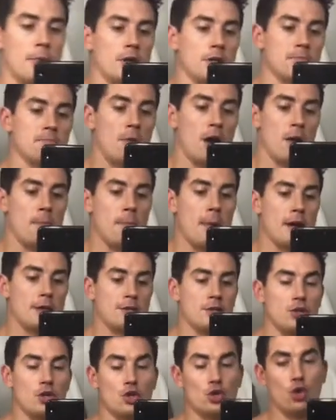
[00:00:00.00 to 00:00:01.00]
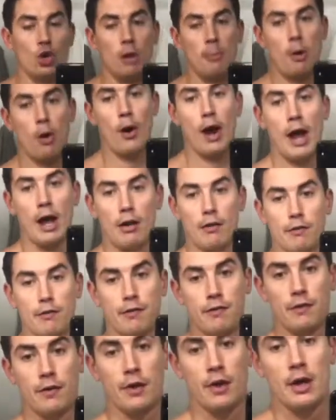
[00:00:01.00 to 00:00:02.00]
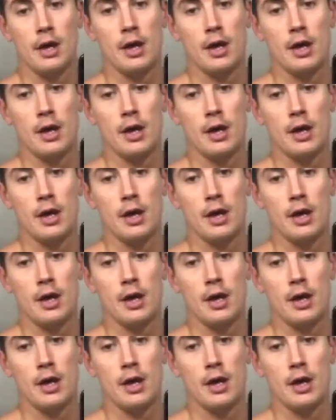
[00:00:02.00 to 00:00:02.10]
because my message is all about health.